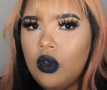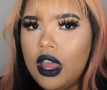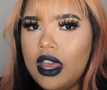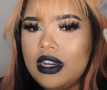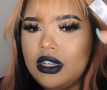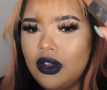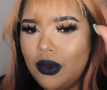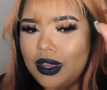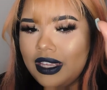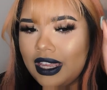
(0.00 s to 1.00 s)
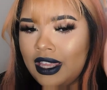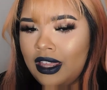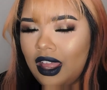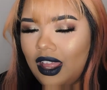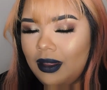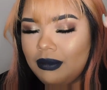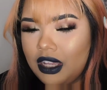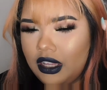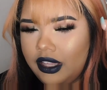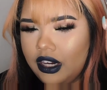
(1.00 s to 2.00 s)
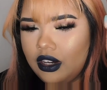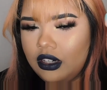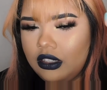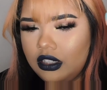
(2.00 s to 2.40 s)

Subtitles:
ahead and get the clear